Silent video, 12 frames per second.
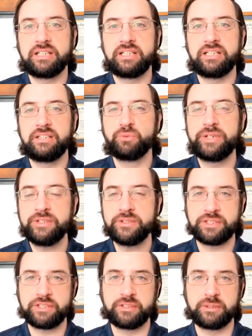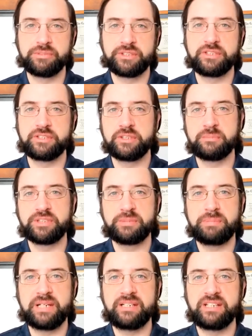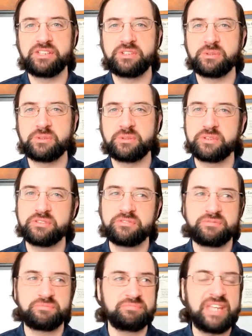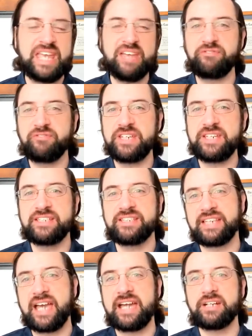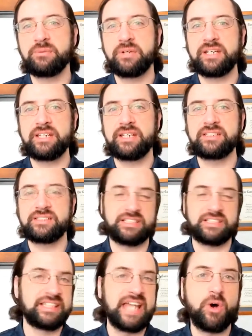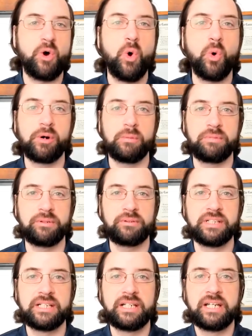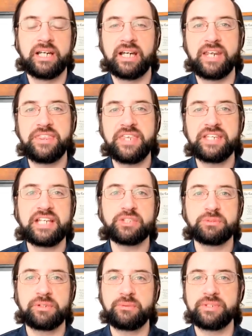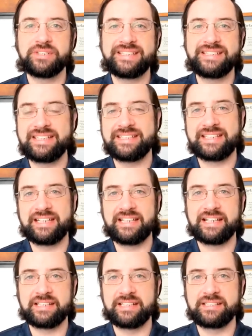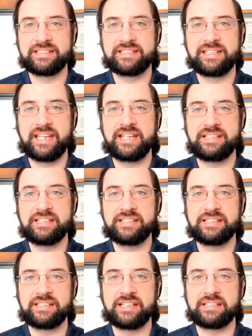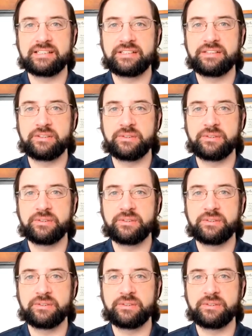in real terms, consumer spending is sort of iffy, sideways. It's not horrible. And I think that's really where the disconnect is the idea that,